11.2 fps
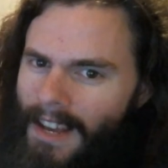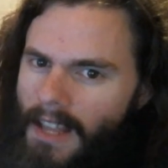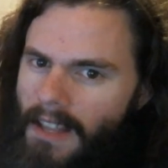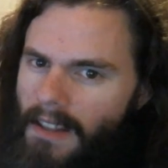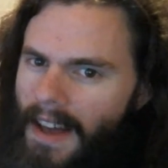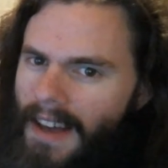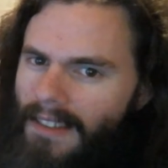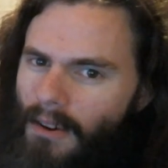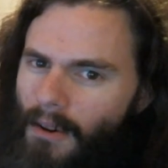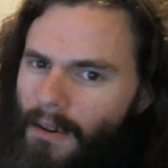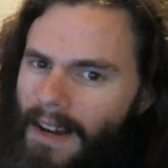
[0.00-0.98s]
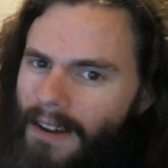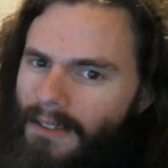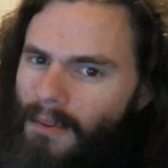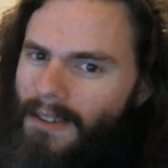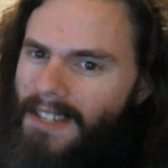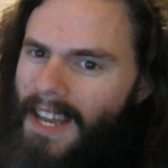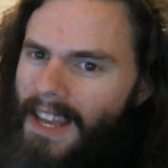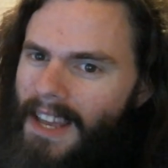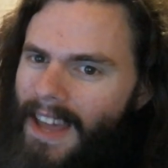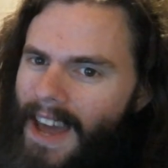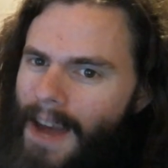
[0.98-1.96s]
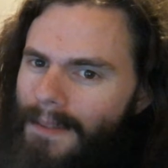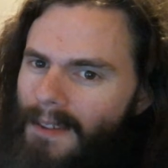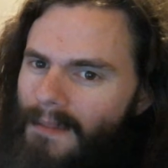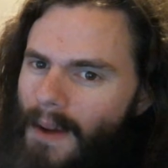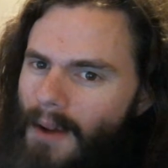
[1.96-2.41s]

The last holdouts were taken captive by